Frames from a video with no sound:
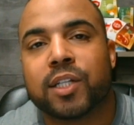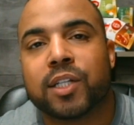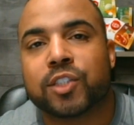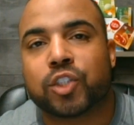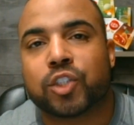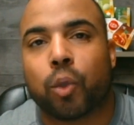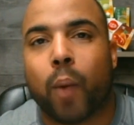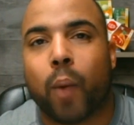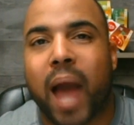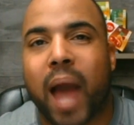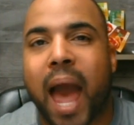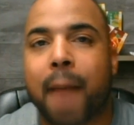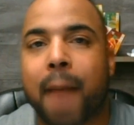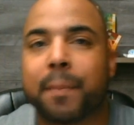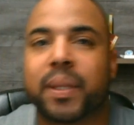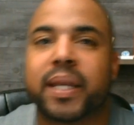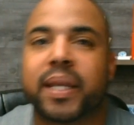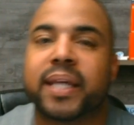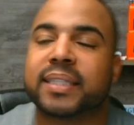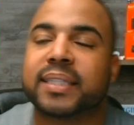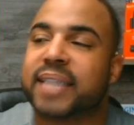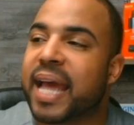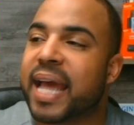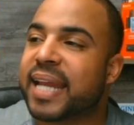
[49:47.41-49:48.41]
so what happened
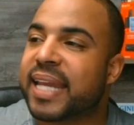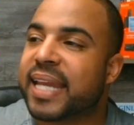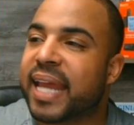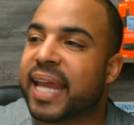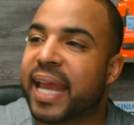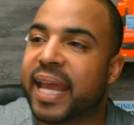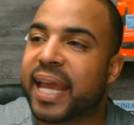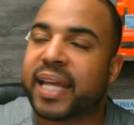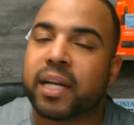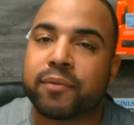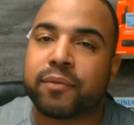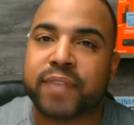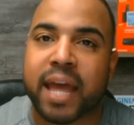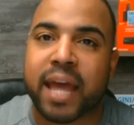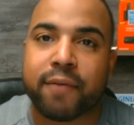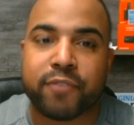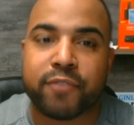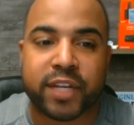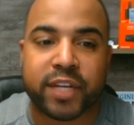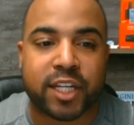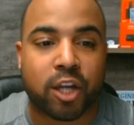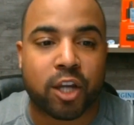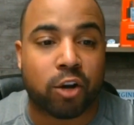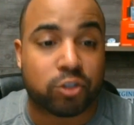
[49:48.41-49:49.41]
is, at the end of that
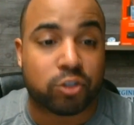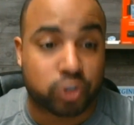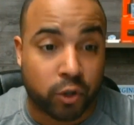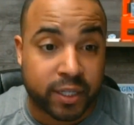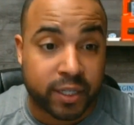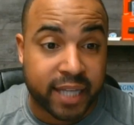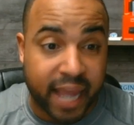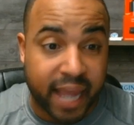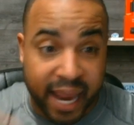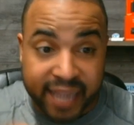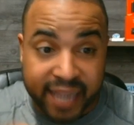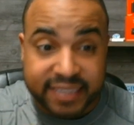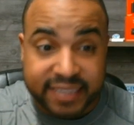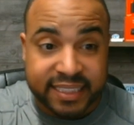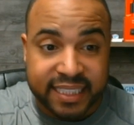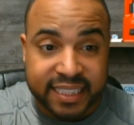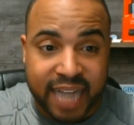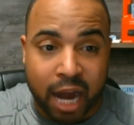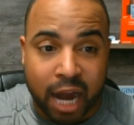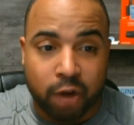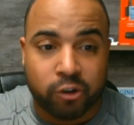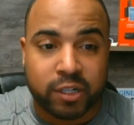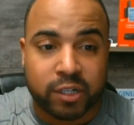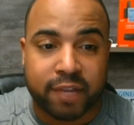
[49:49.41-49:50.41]
video, so at the
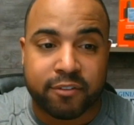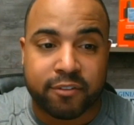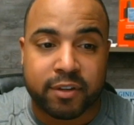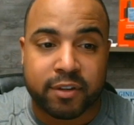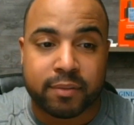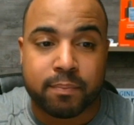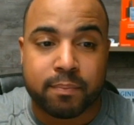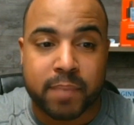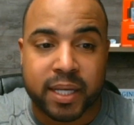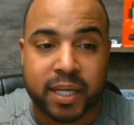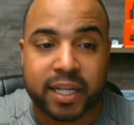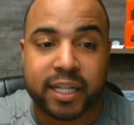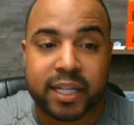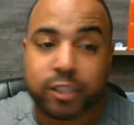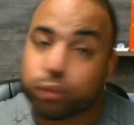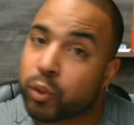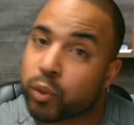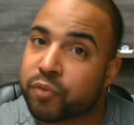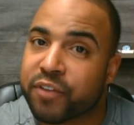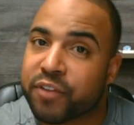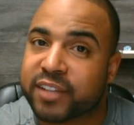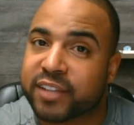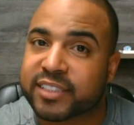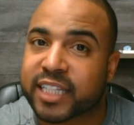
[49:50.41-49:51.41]
18-hour, 11-minute, and
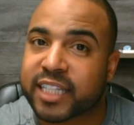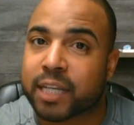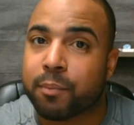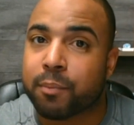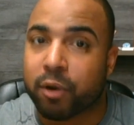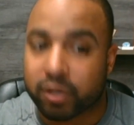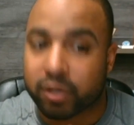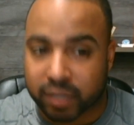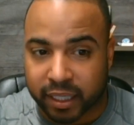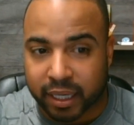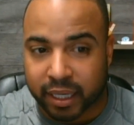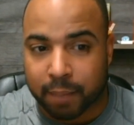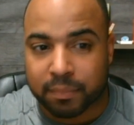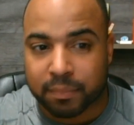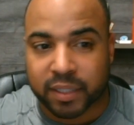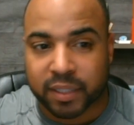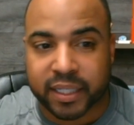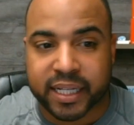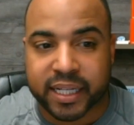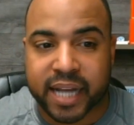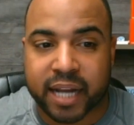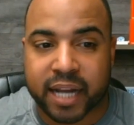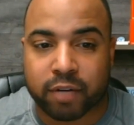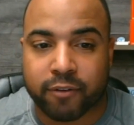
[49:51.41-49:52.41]
25-second mark, like I'm
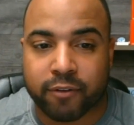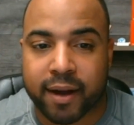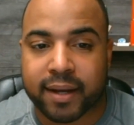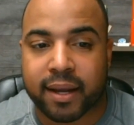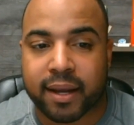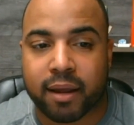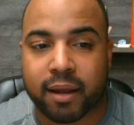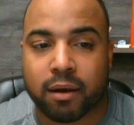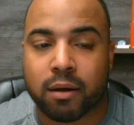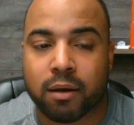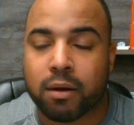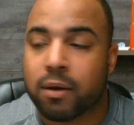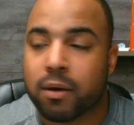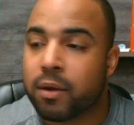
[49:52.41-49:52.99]
looking at it right now,